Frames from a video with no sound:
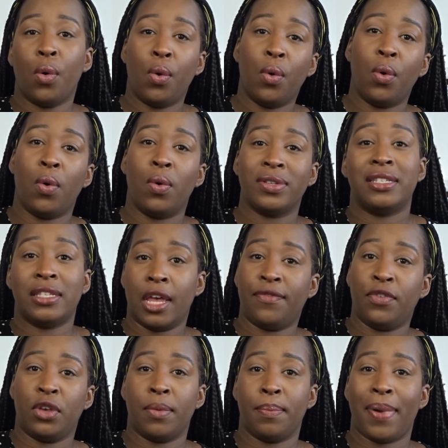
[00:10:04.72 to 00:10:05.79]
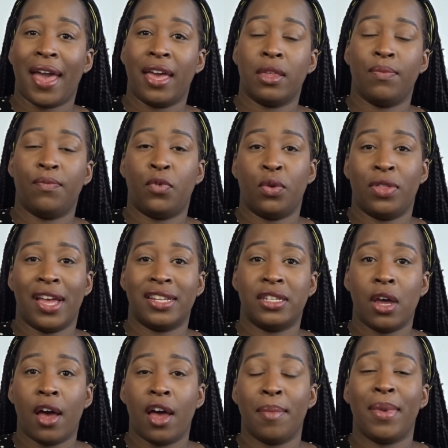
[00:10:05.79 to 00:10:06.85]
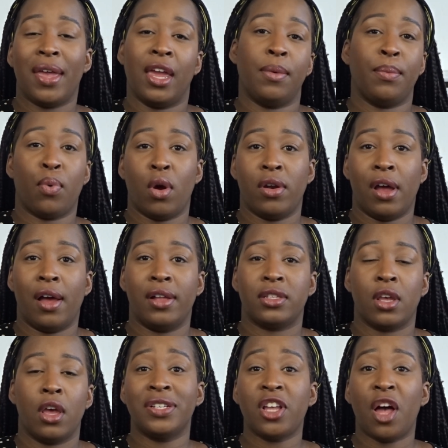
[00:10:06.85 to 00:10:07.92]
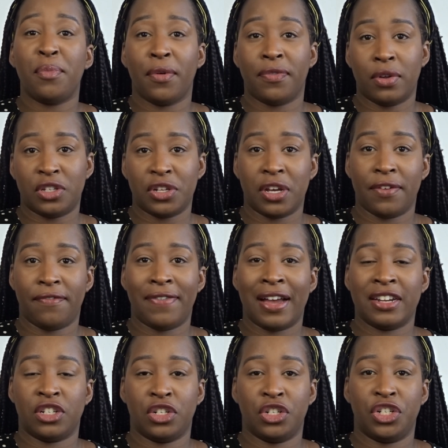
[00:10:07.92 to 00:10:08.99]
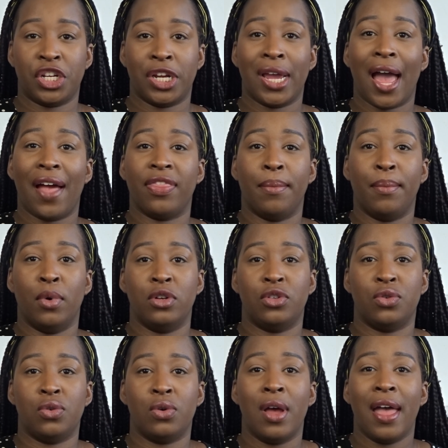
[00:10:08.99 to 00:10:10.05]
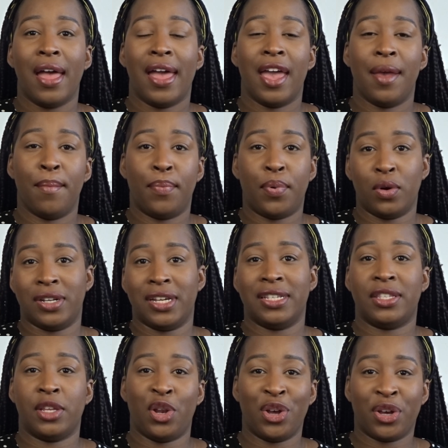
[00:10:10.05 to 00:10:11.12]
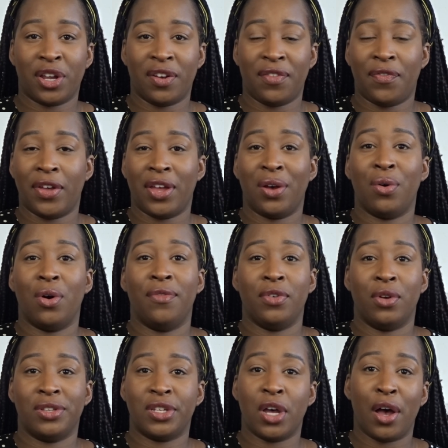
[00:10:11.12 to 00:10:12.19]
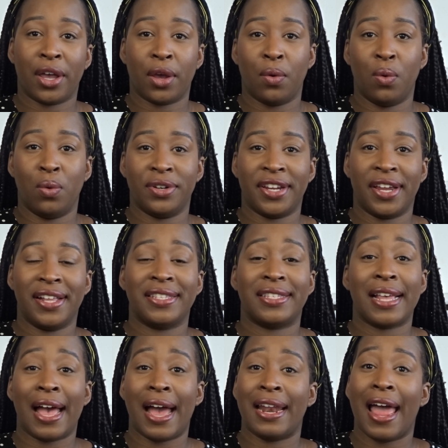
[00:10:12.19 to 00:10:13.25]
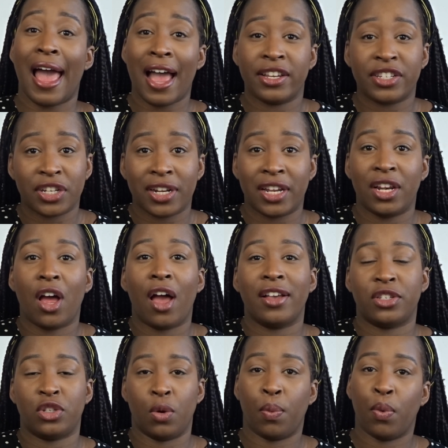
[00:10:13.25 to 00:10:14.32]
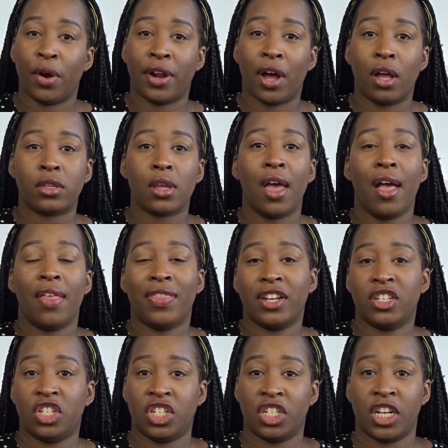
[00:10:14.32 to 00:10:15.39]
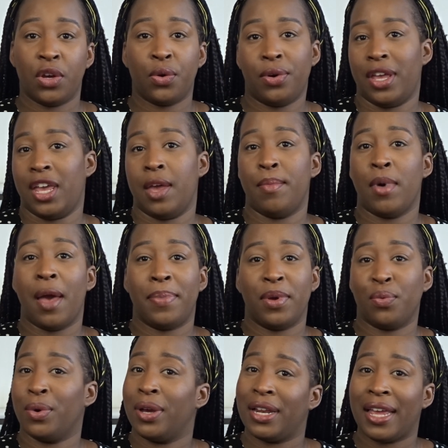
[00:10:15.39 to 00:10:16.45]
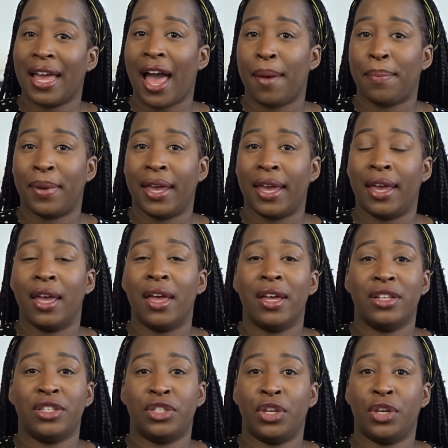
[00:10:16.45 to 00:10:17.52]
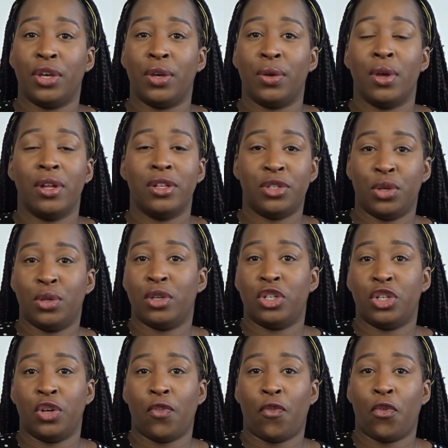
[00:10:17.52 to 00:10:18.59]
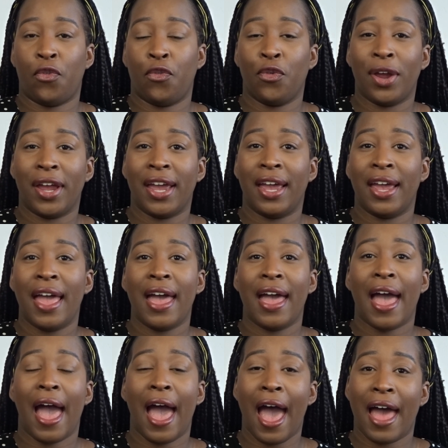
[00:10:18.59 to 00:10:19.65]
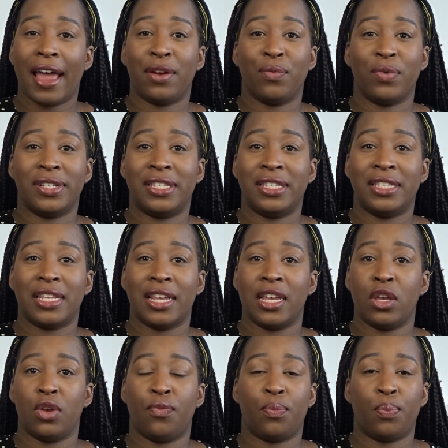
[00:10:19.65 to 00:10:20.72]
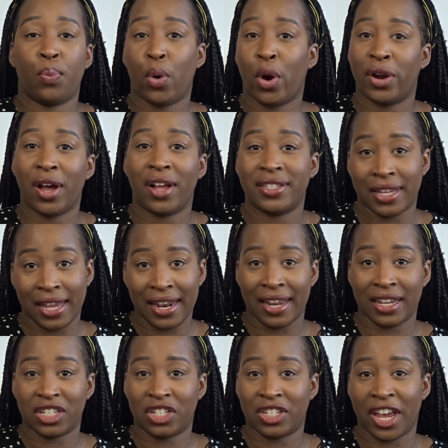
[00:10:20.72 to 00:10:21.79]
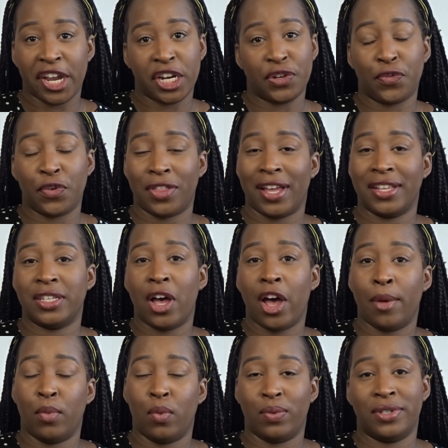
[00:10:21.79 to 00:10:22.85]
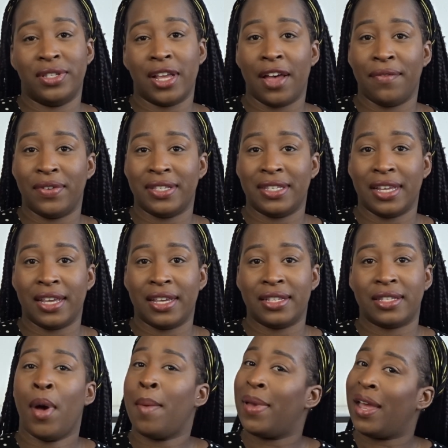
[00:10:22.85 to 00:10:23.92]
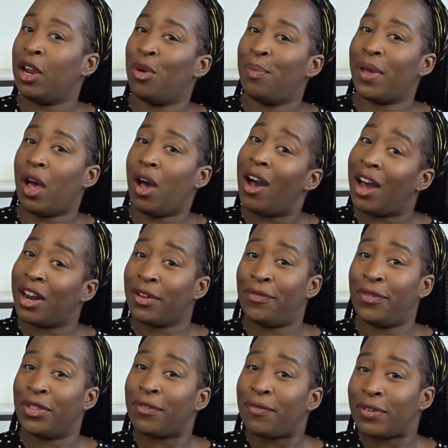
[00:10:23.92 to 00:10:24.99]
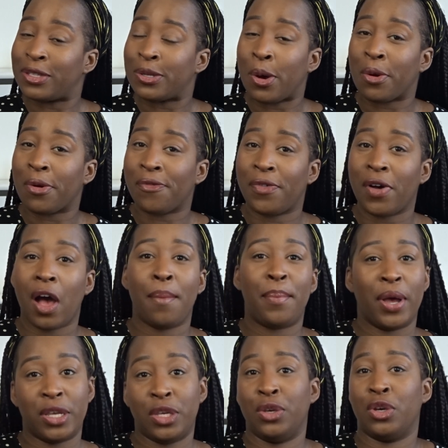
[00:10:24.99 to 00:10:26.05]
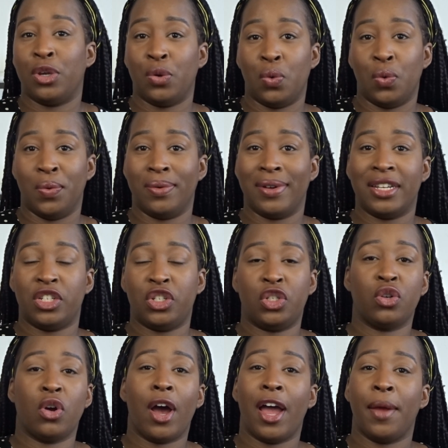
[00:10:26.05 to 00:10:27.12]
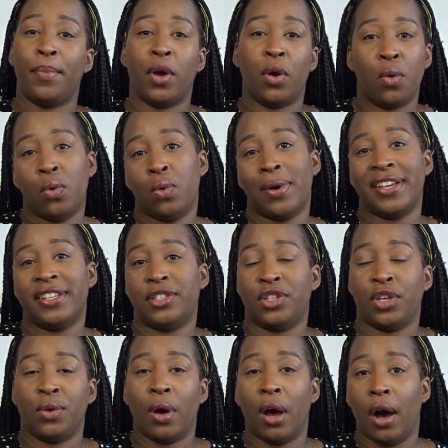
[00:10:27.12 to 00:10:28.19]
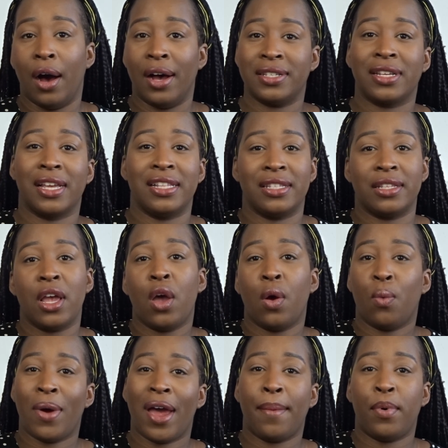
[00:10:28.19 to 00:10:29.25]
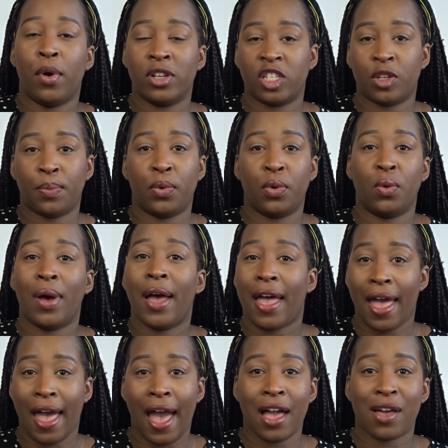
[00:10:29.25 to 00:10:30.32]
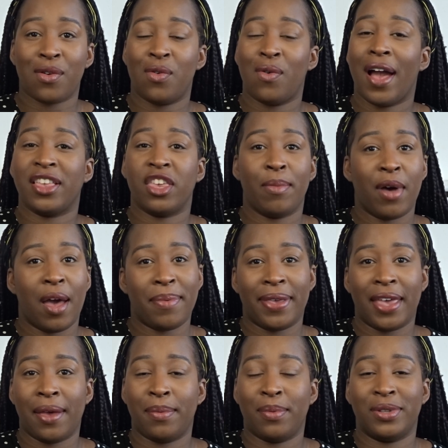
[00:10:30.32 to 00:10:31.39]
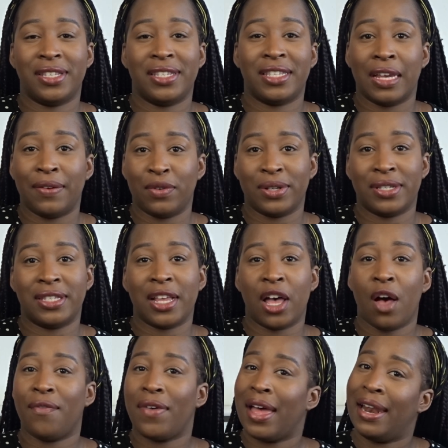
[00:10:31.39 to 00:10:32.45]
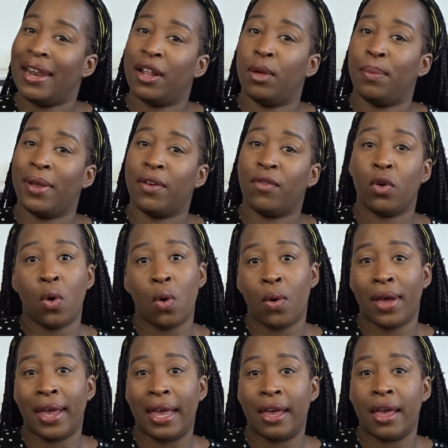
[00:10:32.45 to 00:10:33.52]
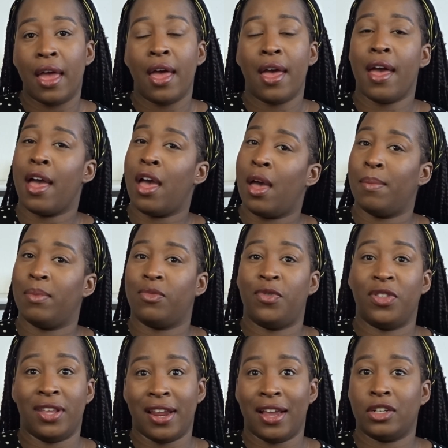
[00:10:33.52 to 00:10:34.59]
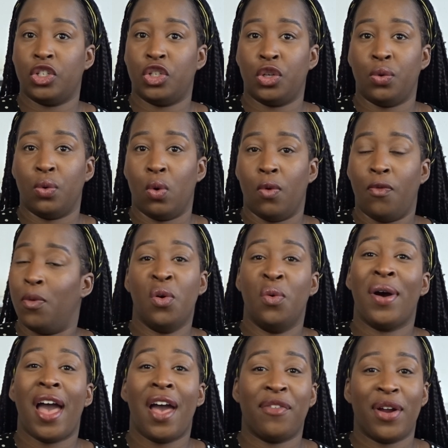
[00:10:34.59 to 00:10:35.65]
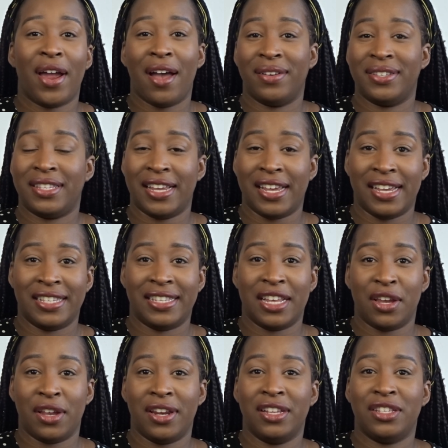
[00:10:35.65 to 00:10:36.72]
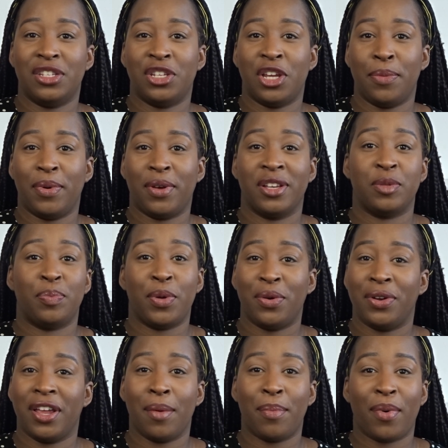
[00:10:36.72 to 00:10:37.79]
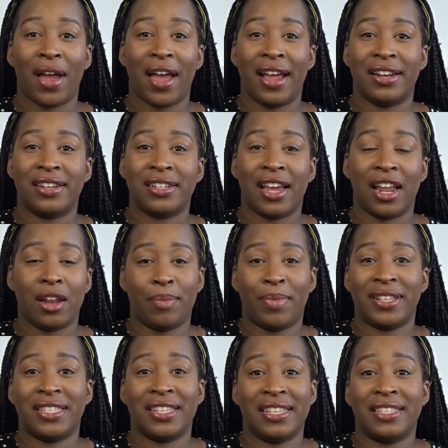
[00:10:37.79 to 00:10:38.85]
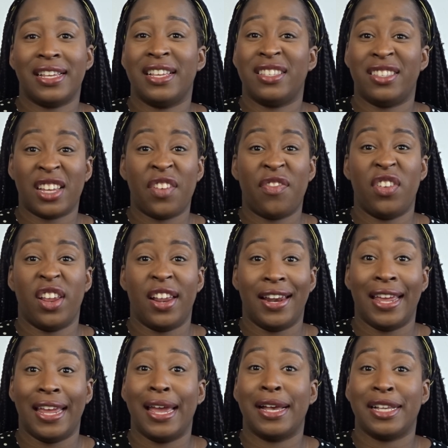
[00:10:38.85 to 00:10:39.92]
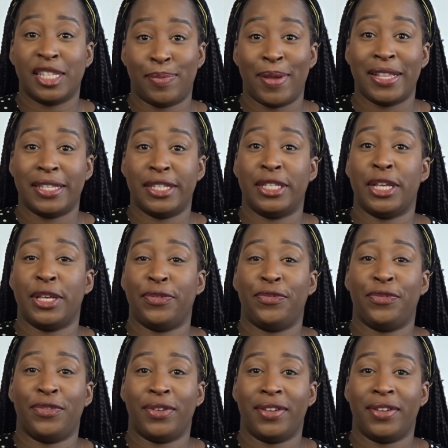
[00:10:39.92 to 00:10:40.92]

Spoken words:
or see if you can pay them for their time in product. For example, if you're doing a fashion shoot and the model embodies the look and feel of your target audience and actually likes your product, then she or he might be really happy to do the shoot for free and receive product in exchange for their time or services. Might be a little bit harder for the photographer, but you can always try. But always do ask, and where possible, haggle, and you might be able to save yourself a little bit of coin for the next shoot or whatever else it is that you need to do, because building a brand and a business is definitely expensive.